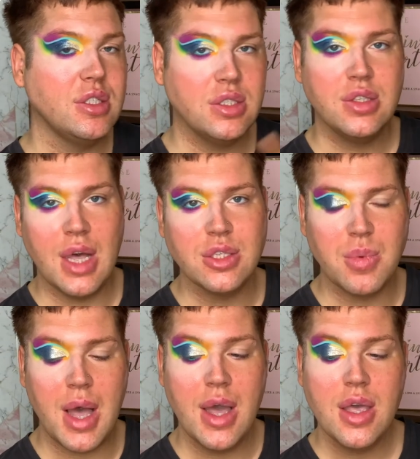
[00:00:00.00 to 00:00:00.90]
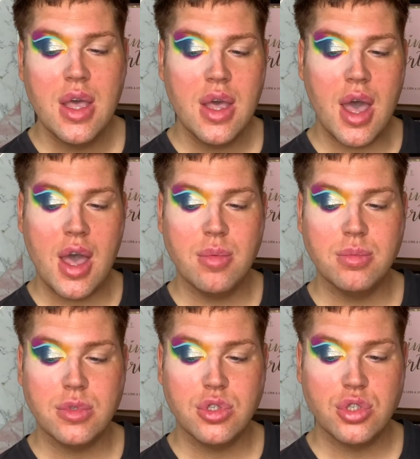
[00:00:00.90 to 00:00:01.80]
that's why.
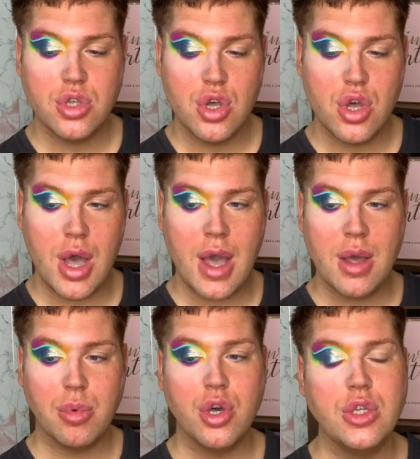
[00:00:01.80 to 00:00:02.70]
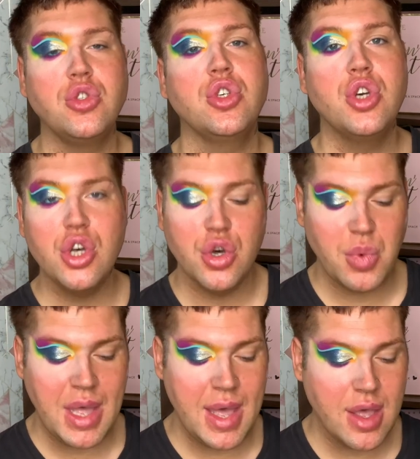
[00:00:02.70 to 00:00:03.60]
So I am going to go
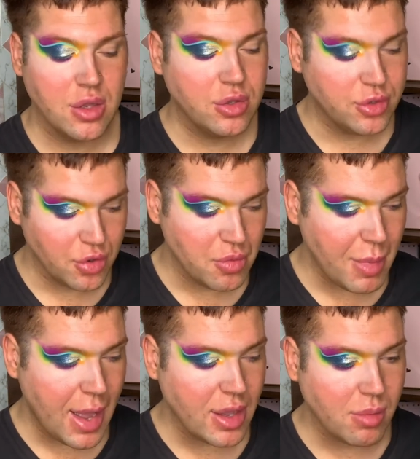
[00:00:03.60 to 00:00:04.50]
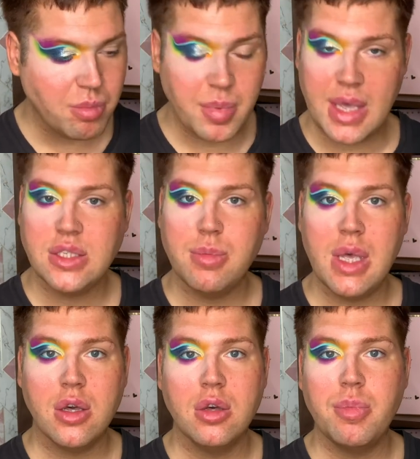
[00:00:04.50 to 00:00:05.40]
away, do my base
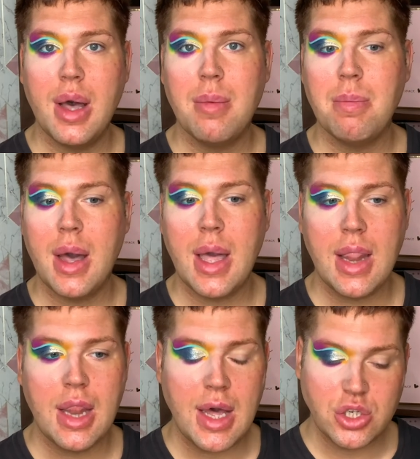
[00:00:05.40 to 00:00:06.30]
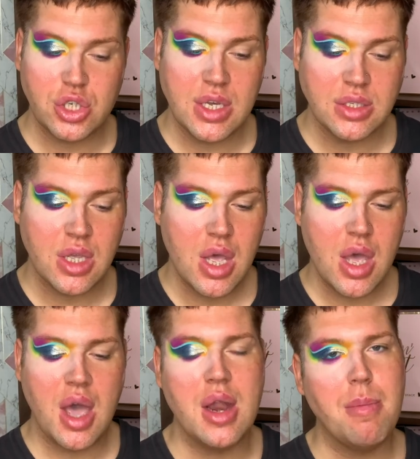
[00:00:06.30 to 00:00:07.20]
makeup and my lashes,
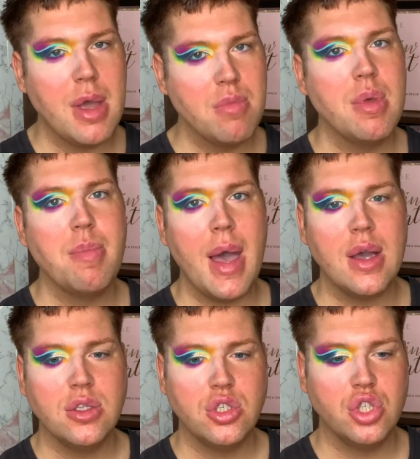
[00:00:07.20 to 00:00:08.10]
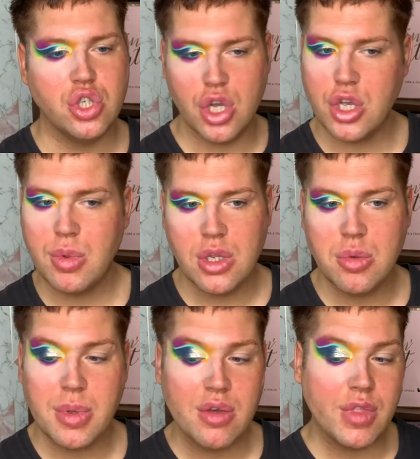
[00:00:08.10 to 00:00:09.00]
and I might be back to show you a little
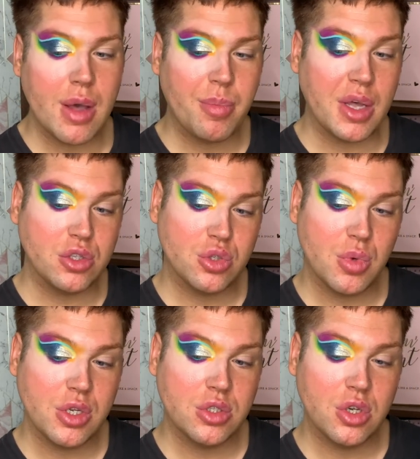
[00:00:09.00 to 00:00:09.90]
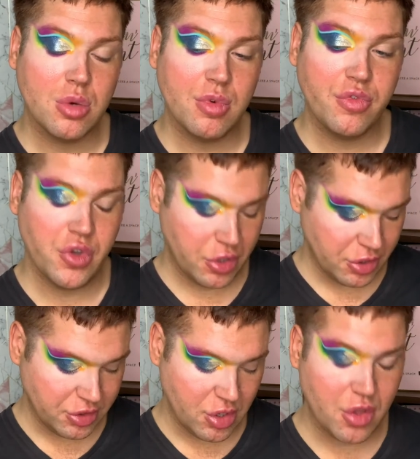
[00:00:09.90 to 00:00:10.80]
bit of that, but I just wanted to come and
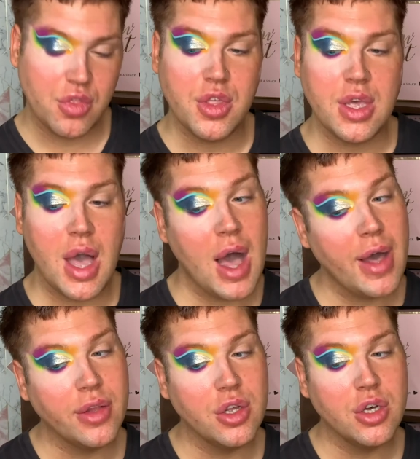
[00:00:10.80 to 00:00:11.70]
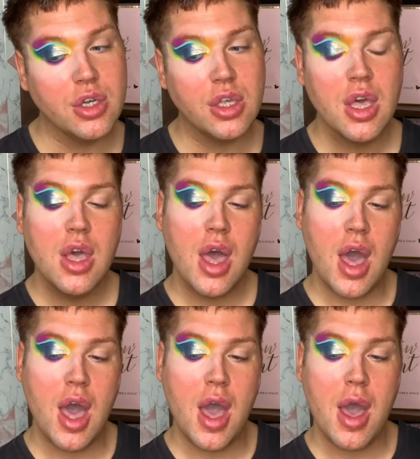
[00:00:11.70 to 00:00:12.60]
focus on the eye look.
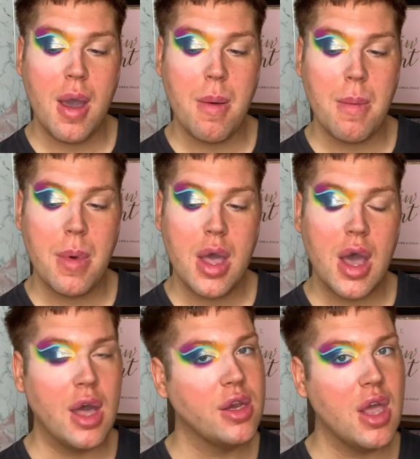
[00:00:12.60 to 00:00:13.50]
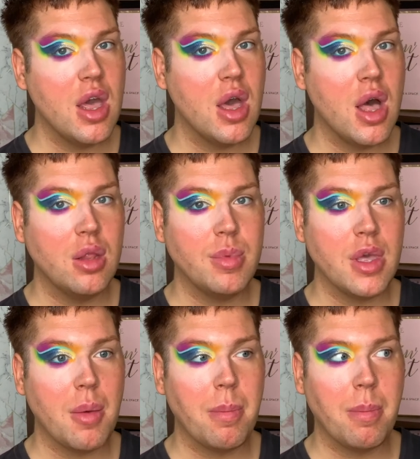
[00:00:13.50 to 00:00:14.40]
And yeah, I'll
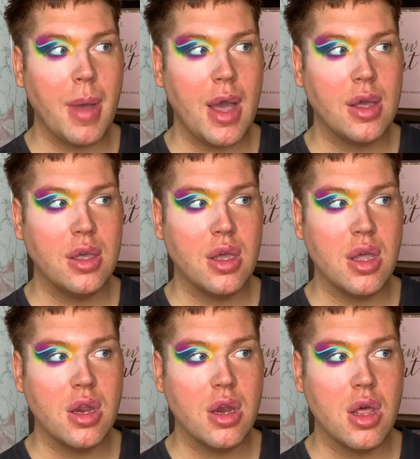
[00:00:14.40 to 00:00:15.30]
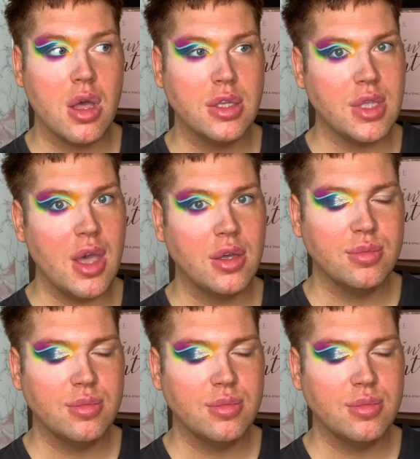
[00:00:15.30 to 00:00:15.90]
be back in a sec.